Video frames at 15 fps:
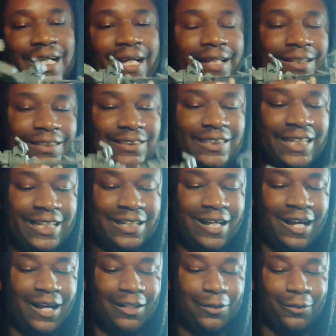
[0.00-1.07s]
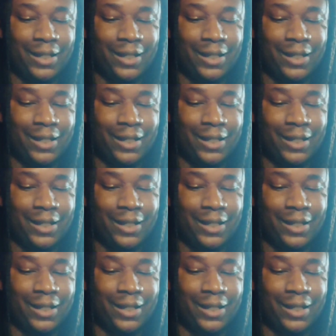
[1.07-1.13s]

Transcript: guy can sit all